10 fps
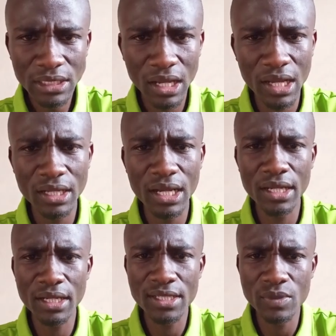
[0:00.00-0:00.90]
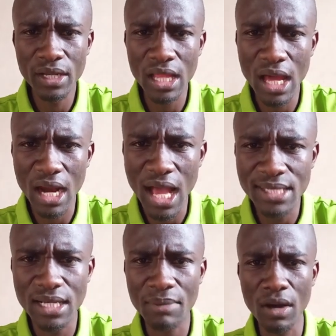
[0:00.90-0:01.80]
And candidates, when they are
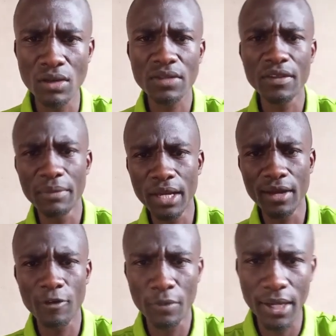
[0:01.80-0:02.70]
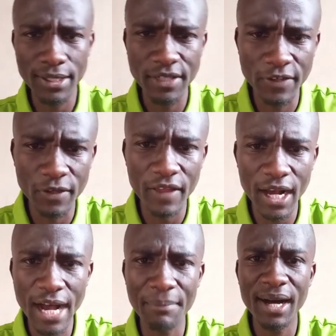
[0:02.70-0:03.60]
asked about the main economic activity of the
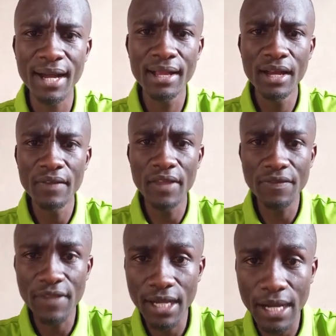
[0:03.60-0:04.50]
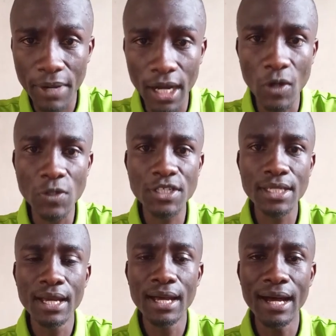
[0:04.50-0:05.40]
Akamba, they think about
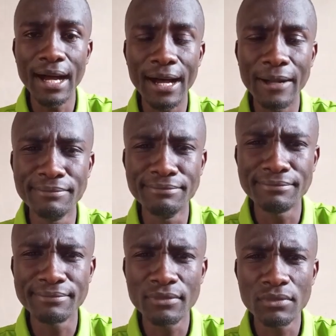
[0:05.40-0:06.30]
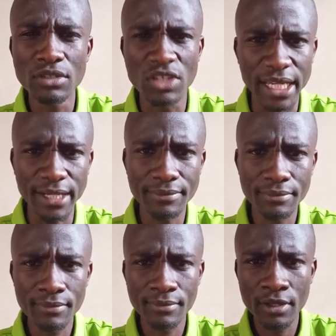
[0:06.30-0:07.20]
trade.
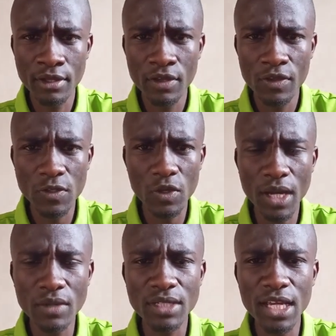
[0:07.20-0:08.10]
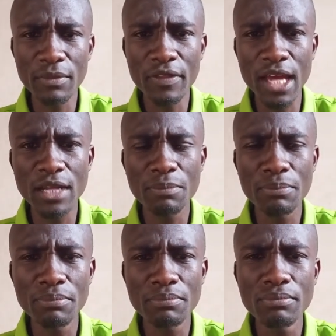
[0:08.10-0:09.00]
So you want to tell me that
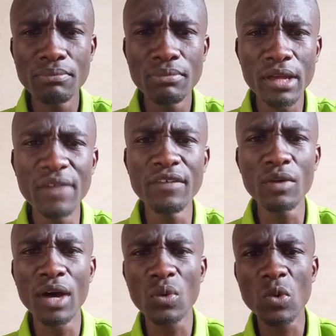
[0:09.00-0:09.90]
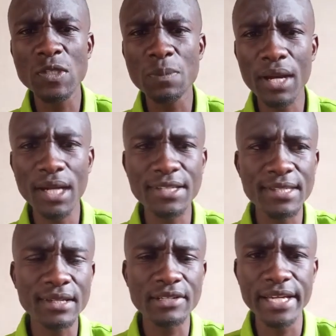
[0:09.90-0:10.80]
everyone was
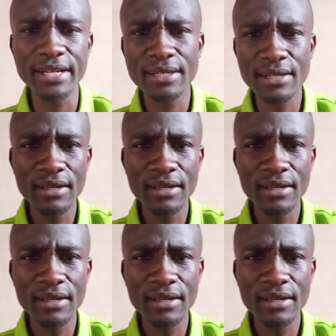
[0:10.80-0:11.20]
practicing trade?